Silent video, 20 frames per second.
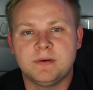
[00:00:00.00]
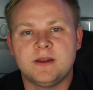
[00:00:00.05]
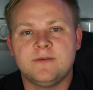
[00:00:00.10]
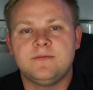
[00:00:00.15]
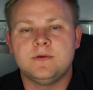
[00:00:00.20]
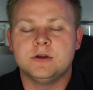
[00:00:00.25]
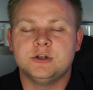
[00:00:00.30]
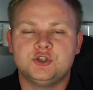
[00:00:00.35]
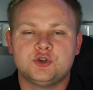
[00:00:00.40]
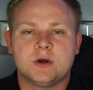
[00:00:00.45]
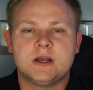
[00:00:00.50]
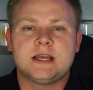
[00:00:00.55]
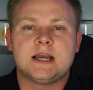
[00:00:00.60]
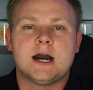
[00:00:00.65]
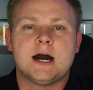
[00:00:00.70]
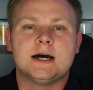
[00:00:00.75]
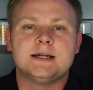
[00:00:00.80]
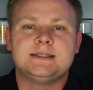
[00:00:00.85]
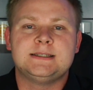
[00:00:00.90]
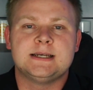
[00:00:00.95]
But if you enjoy
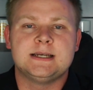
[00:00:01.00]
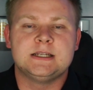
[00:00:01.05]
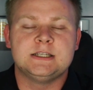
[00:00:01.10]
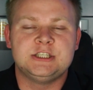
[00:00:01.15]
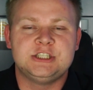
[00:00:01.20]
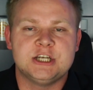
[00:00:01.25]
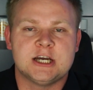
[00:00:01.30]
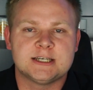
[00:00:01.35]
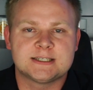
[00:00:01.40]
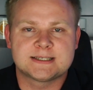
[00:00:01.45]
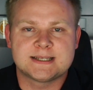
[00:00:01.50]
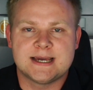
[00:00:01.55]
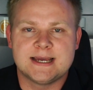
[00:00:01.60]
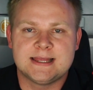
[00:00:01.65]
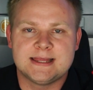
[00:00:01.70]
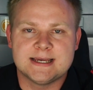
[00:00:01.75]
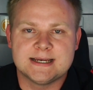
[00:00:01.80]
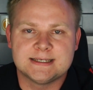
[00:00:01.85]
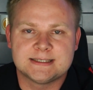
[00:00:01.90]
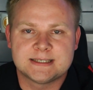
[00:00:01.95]
content just
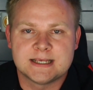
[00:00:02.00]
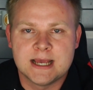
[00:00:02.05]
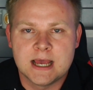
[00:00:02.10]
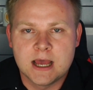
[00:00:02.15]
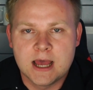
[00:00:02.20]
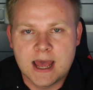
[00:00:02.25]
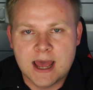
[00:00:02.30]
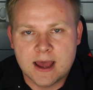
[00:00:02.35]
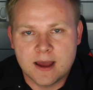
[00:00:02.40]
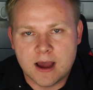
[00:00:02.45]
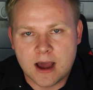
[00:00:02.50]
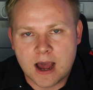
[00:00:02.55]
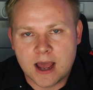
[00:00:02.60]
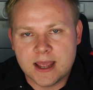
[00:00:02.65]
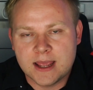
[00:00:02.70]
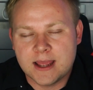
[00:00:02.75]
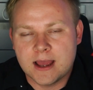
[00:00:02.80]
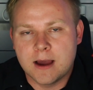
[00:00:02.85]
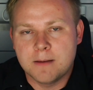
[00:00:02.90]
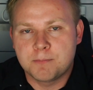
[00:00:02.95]
like this,
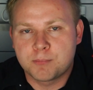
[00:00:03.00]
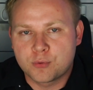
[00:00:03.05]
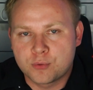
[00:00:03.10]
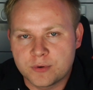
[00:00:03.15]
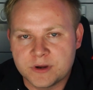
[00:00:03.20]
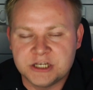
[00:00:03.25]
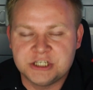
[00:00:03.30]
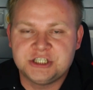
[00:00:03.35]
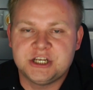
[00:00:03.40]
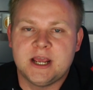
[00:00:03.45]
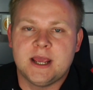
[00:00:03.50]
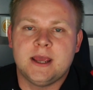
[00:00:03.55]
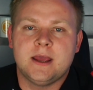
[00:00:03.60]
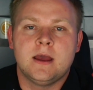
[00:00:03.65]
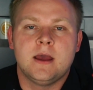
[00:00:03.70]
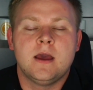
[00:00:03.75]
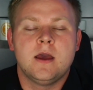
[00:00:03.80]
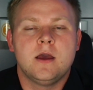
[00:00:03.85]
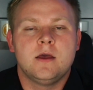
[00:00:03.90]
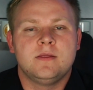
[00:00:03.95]
I
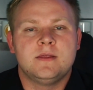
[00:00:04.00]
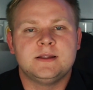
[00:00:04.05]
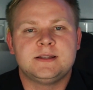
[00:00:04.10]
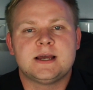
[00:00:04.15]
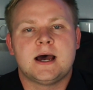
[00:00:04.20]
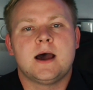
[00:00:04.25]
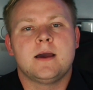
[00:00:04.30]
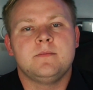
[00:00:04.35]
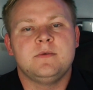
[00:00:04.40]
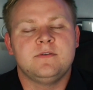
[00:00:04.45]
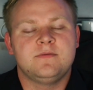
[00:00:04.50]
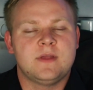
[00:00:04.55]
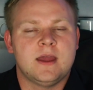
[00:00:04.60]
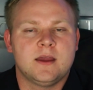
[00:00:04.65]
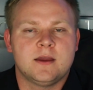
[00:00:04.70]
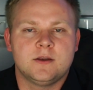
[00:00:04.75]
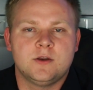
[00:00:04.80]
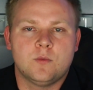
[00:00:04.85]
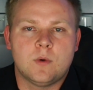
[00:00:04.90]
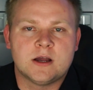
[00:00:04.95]
appreciate the time you've
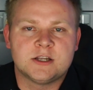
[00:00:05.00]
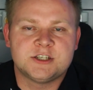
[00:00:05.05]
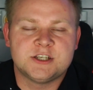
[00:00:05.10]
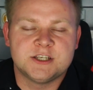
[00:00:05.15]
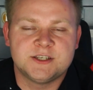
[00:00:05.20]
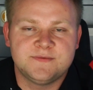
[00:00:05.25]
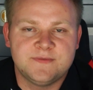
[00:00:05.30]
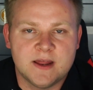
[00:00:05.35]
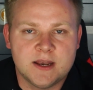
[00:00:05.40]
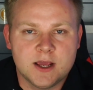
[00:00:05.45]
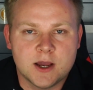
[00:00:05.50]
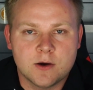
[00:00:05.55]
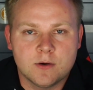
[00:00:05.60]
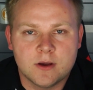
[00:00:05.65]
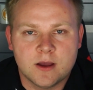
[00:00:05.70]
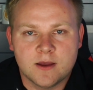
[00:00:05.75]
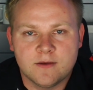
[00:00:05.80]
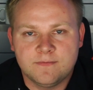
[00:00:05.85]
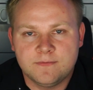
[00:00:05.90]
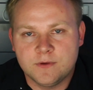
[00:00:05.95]
taken to watch this video.
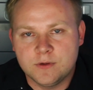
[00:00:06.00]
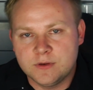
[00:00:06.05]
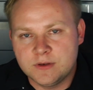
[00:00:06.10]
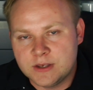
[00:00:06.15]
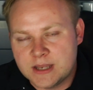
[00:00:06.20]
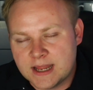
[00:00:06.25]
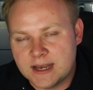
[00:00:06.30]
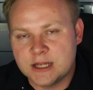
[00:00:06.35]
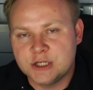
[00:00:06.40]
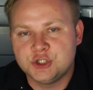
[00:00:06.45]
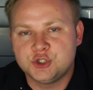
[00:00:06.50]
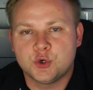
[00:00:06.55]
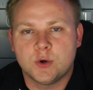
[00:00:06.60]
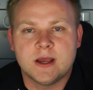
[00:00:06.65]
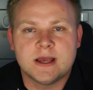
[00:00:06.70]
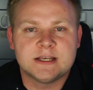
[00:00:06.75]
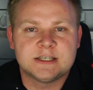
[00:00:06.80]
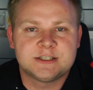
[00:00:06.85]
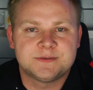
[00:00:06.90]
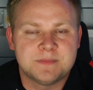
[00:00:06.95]
If you did
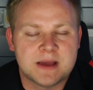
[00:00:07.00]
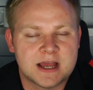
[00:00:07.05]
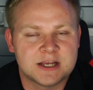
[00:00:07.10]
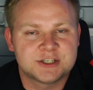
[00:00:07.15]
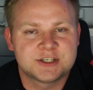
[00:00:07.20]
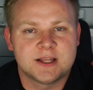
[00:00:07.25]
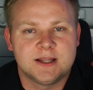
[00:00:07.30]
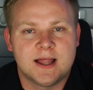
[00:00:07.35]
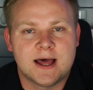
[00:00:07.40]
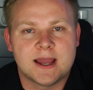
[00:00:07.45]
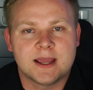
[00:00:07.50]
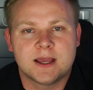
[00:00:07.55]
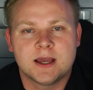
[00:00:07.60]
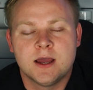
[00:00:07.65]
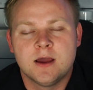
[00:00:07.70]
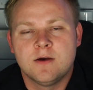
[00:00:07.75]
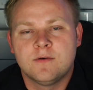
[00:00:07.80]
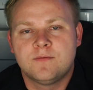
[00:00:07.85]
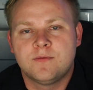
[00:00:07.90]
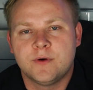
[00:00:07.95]
enjoy it, smash the
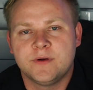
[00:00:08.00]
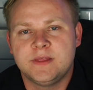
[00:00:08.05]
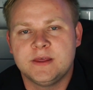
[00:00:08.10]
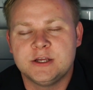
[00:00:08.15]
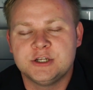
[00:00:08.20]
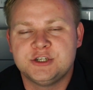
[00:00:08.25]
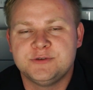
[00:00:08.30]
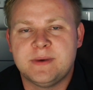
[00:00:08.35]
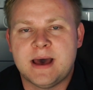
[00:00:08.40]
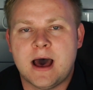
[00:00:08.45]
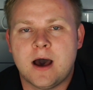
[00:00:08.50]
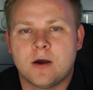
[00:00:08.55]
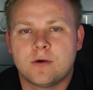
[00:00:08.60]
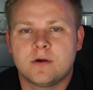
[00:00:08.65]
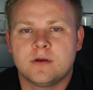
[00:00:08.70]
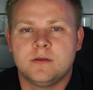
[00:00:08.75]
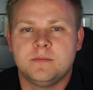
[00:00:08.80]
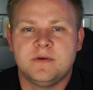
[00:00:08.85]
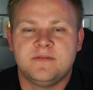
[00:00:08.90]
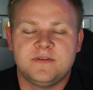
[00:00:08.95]
like for the YouTube
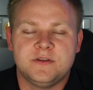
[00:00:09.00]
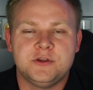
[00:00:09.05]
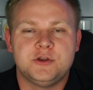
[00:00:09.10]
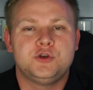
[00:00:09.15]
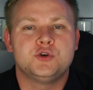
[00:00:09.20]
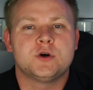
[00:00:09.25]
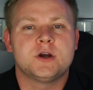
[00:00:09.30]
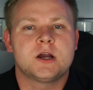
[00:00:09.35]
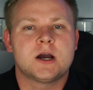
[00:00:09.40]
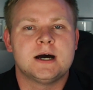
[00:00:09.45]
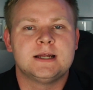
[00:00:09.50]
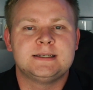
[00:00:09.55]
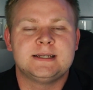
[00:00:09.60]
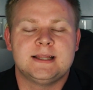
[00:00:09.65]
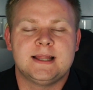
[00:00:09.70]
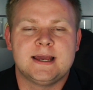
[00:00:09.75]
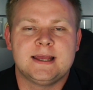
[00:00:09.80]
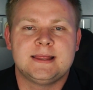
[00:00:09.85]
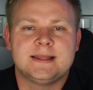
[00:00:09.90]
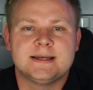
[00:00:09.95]
algorithm. If you enjoy
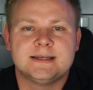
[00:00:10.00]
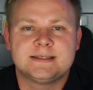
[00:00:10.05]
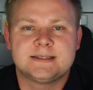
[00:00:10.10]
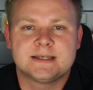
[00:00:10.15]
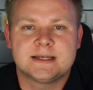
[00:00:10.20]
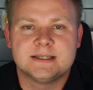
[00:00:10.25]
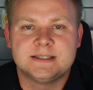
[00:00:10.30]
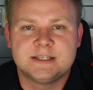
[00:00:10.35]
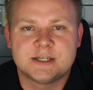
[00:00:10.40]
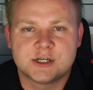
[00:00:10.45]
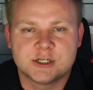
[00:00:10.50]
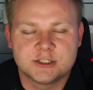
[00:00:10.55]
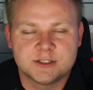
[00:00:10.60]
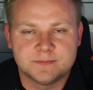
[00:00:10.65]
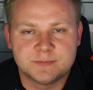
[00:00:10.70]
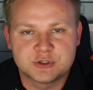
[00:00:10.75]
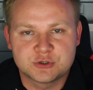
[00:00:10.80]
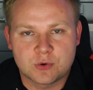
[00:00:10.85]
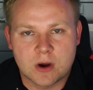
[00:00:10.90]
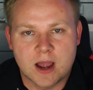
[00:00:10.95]
content like this, consider
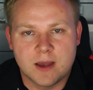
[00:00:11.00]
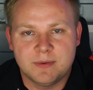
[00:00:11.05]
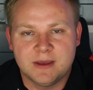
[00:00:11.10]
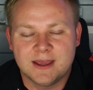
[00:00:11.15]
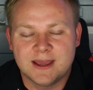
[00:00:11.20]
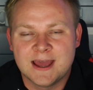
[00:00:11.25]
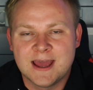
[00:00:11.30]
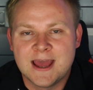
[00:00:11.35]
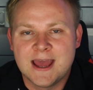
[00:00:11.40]
subscribing.